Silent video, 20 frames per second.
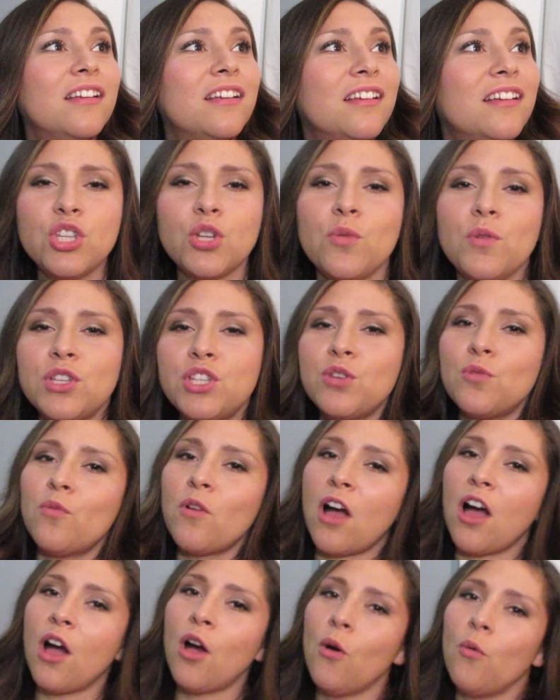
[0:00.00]
Do what you
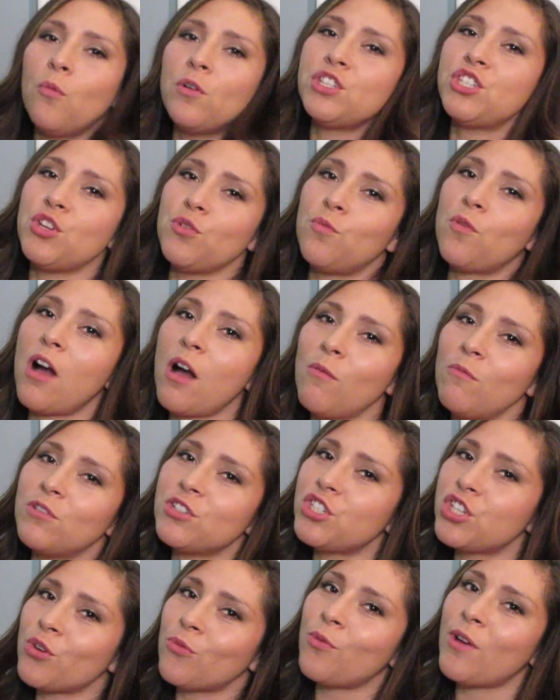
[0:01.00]
want. What you want
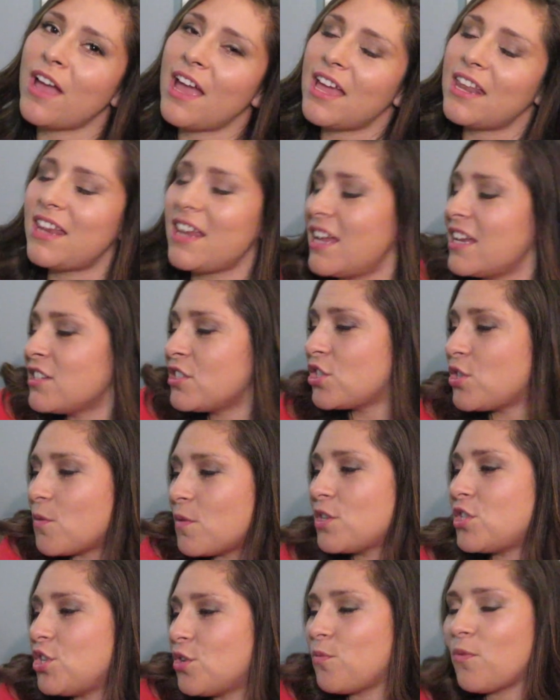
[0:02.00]
with your wedding. Do
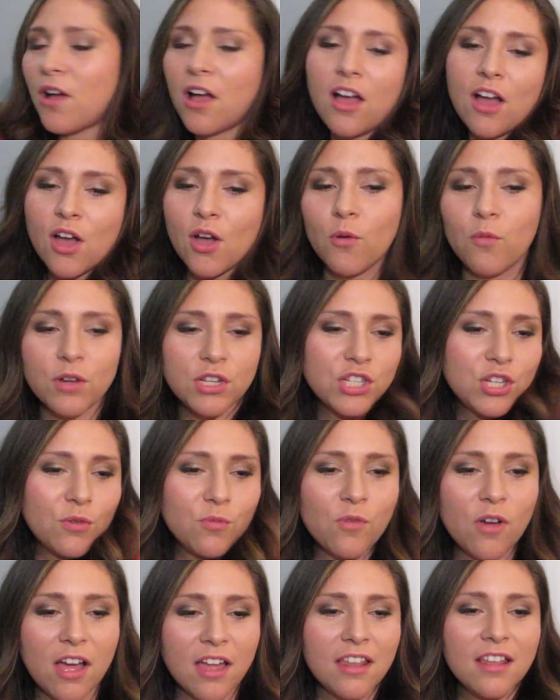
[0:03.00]
what you want. What you
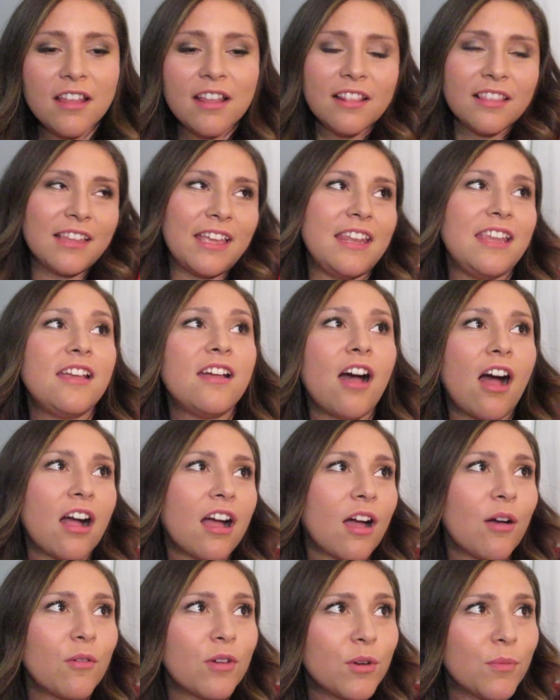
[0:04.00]
want. Lady
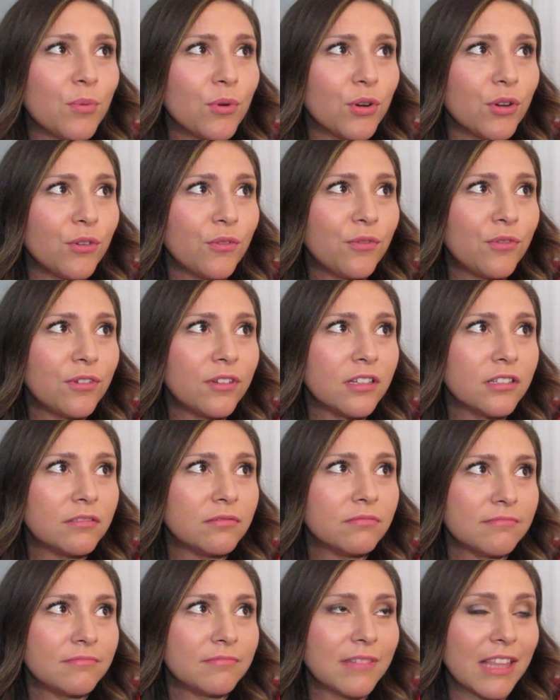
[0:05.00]
Gaga would approve.
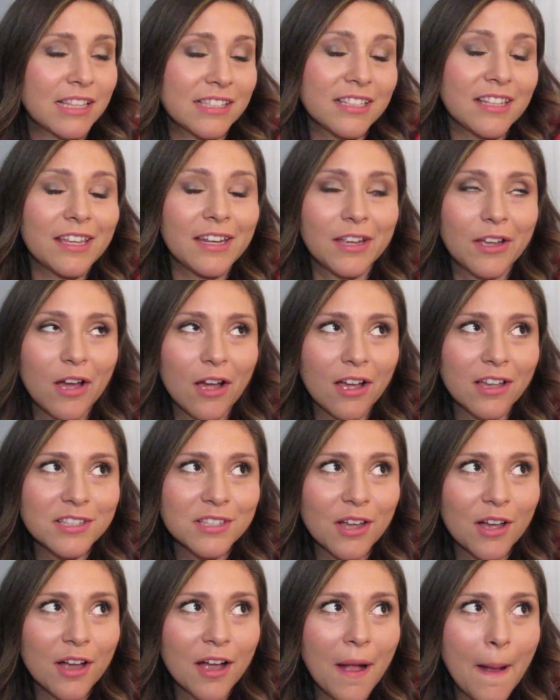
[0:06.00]
That's Lady Gaga's
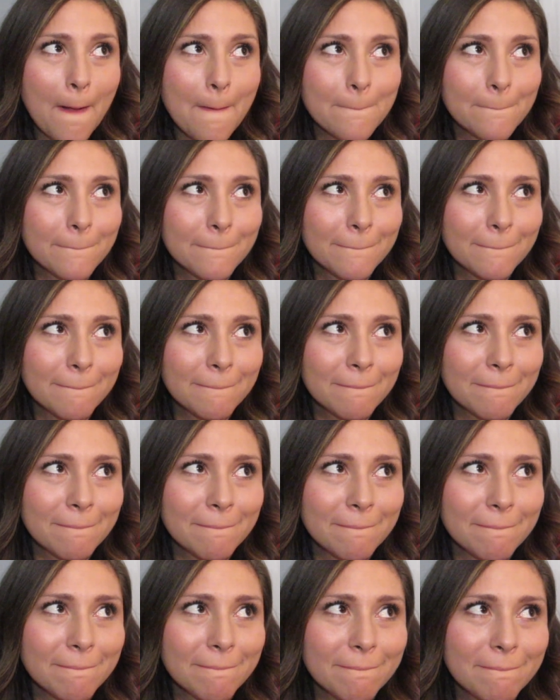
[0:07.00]
song.
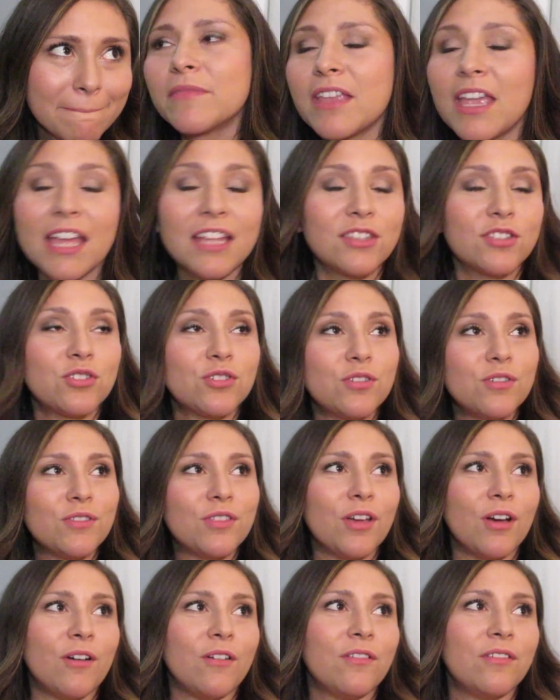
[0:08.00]
It's true,
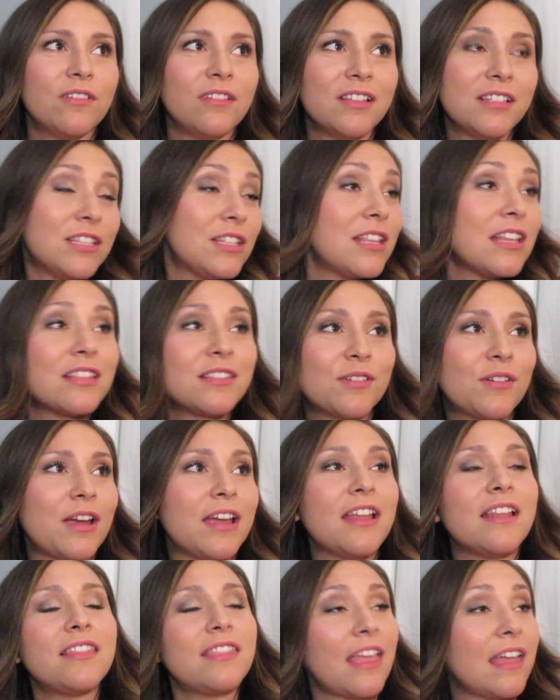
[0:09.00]
though. That's
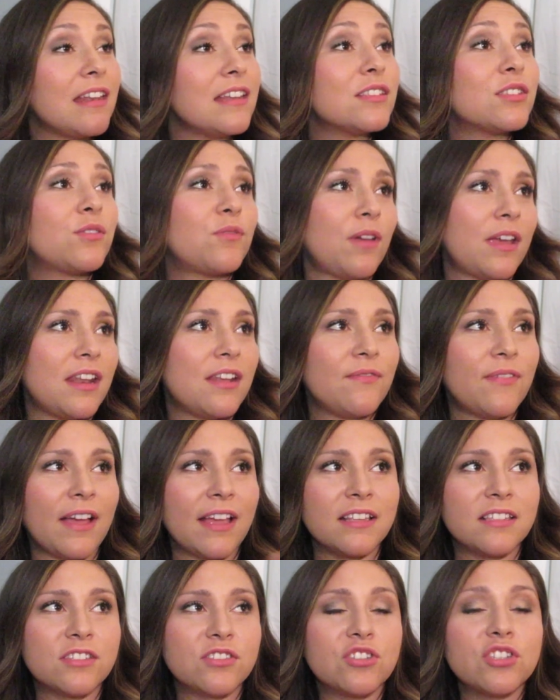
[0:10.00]
great. That is great
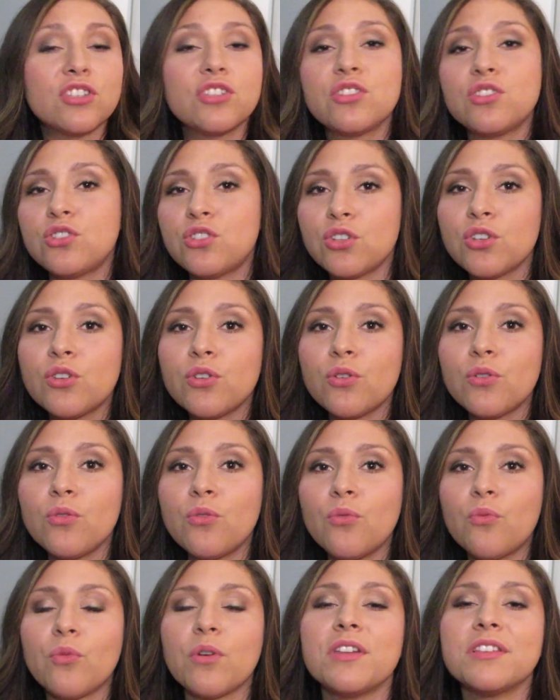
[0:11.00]
advice. Just
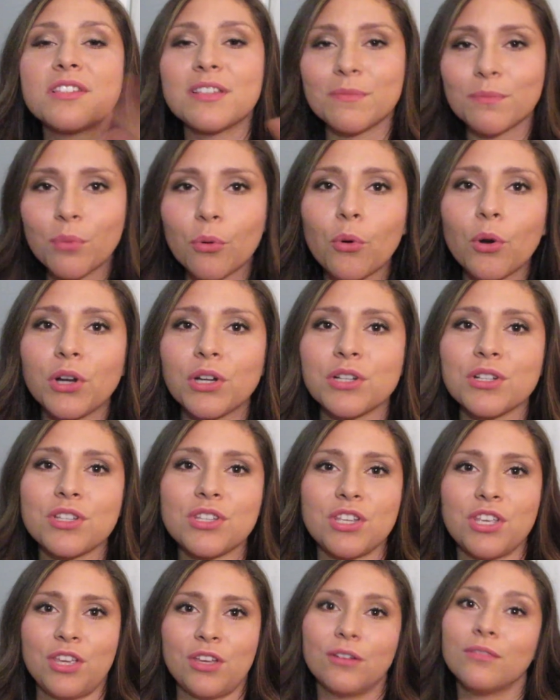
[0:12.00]
do what is important
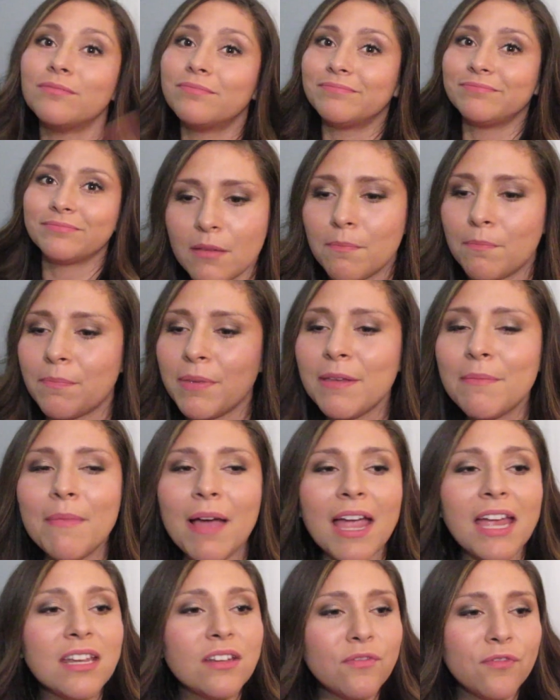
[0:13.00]
to you. Be
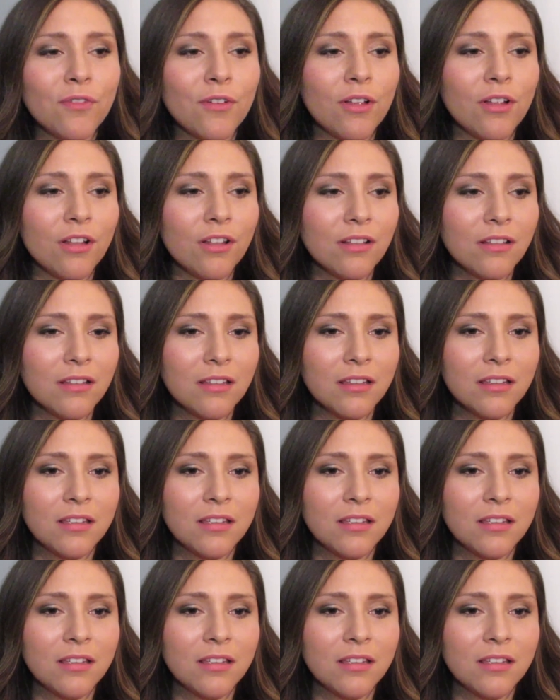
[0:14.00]
mindful.